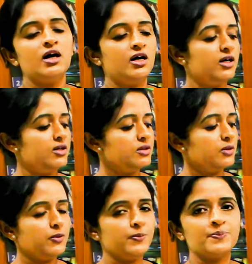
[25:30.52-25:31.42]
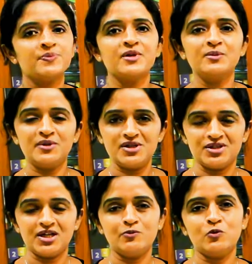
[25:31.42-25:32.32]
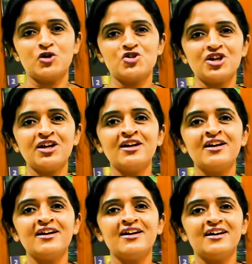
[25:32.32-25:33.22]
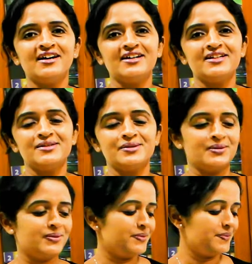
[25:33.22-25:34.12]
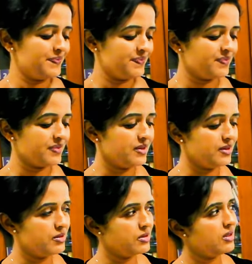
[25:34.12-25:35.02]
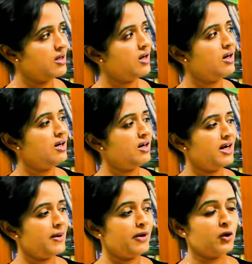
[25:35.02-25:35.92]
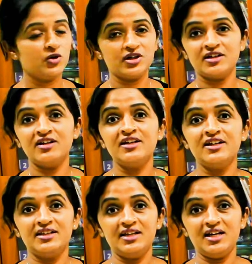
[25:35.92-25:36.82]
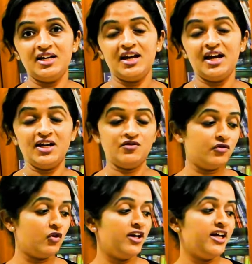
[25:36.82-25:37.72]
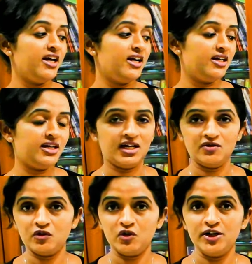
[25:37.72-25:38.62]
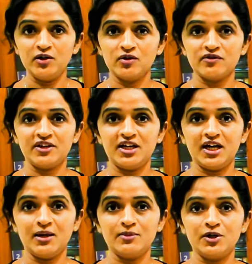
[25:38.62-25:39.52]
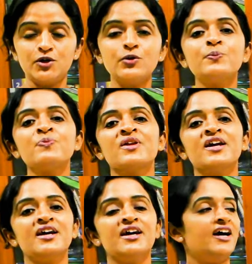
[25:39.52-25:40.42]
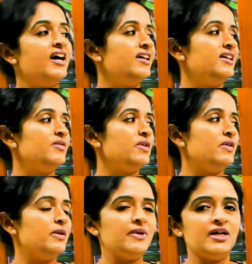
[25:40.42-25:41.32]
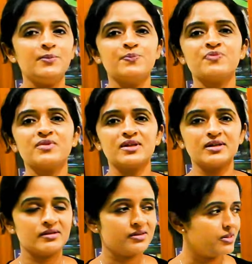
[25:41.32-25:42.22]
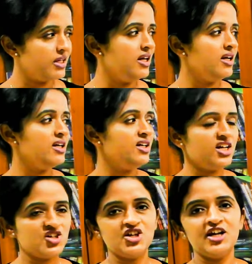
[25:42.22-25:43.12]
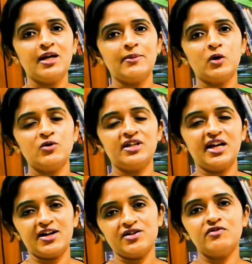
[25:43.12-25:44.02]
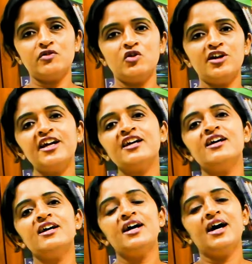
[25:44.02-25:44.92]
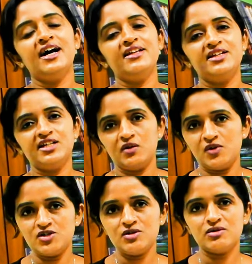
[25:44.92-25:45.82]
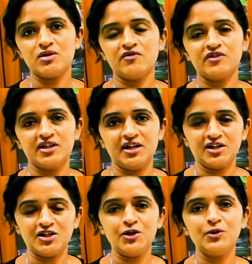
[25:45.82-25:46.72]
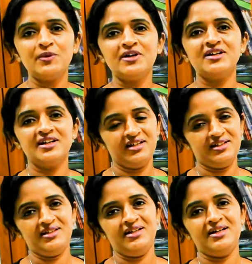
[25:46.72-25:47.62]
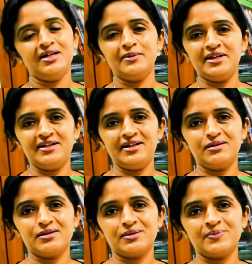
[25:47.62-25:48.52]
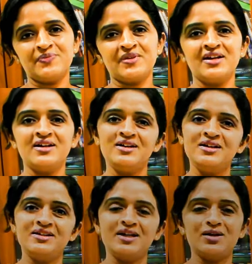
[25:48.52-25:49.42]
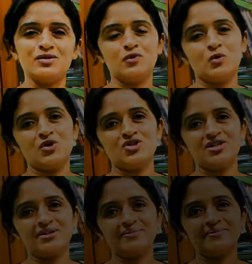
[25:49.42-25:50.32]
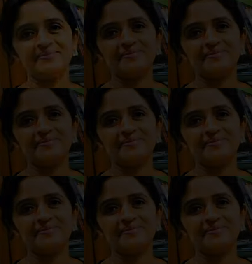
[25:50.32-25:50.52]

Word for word: Uh, so please keep watching. So this is uh, about the head folding and tail folding of the embryo, and uh, we will be seeing in detail about the lateral folding and the derivatives of the gut tube in the coming days. Thanks for watching.